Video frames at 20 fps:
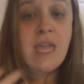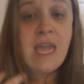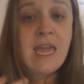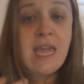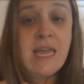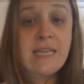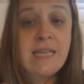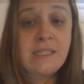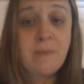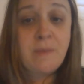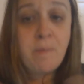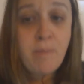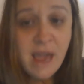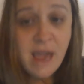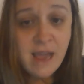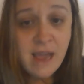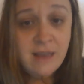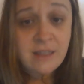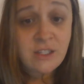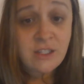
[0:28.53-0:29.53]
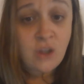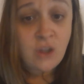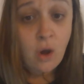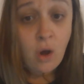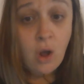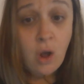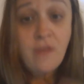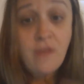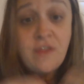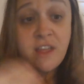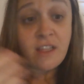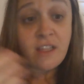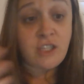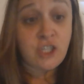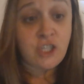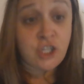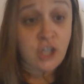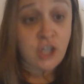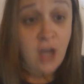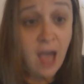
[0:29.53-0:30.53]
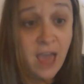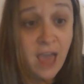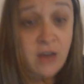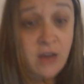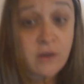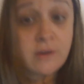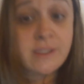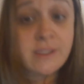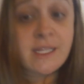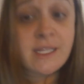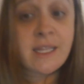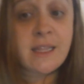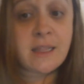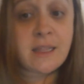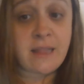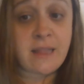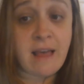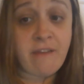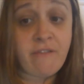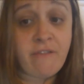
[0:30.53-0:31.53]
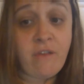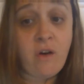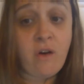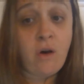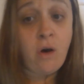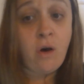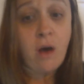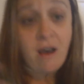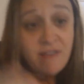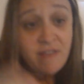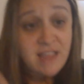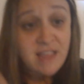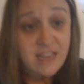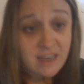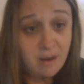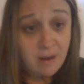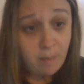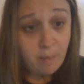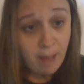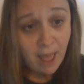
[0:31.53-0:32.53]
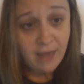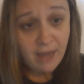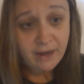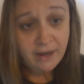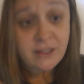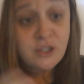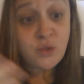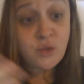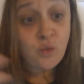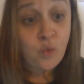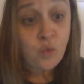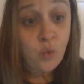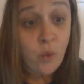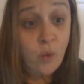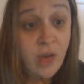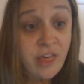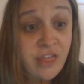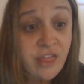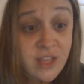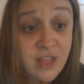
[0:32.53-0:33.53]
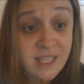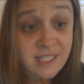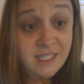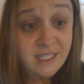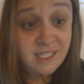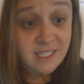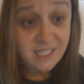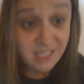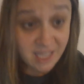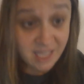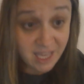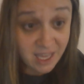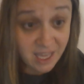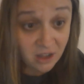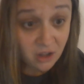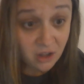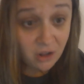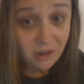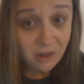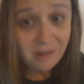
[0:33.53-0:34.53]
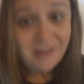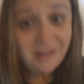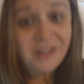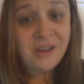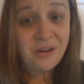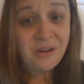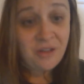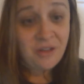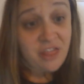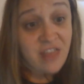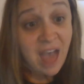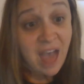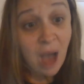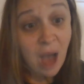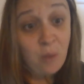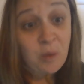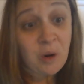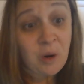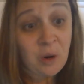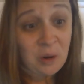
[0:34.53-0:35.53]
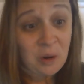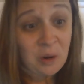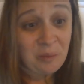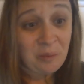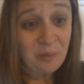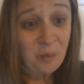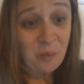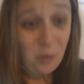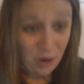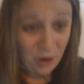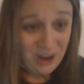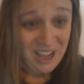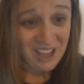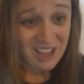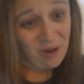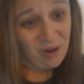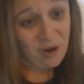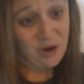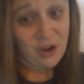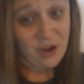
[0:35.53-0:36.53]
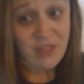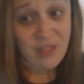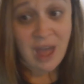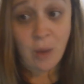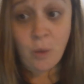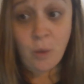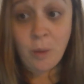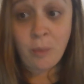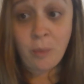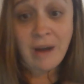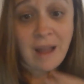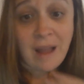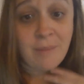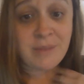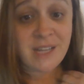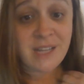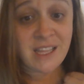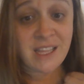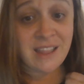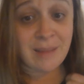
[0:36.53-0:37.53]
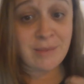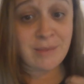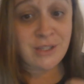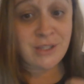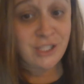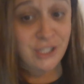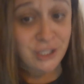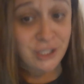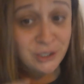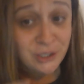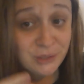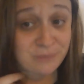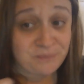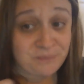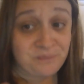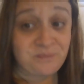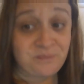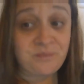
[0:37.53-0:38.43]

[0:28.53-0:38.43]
is based on the child's level of independence with the skill that we're working on or that we're prompting them to do.